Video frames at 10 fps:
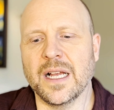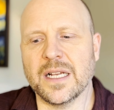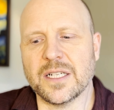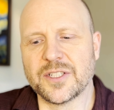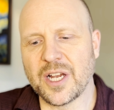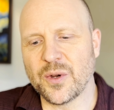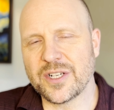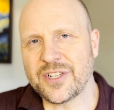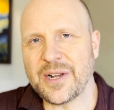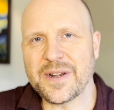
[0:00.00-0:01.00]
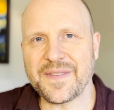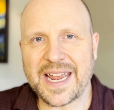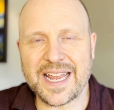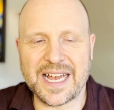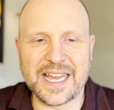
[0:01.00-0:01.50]
So generative
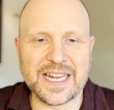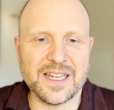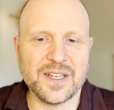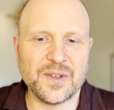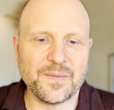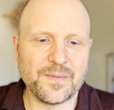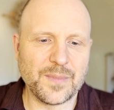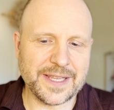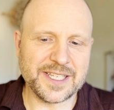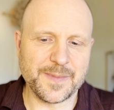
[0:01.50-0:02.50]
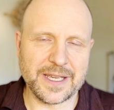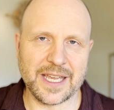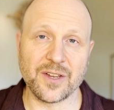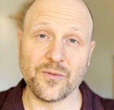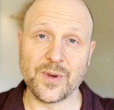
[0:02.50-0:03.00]
AI, broadly
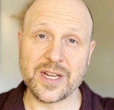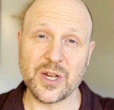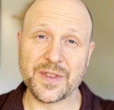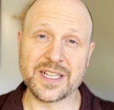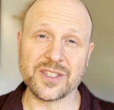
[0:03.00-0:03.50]
speaking, we know that it's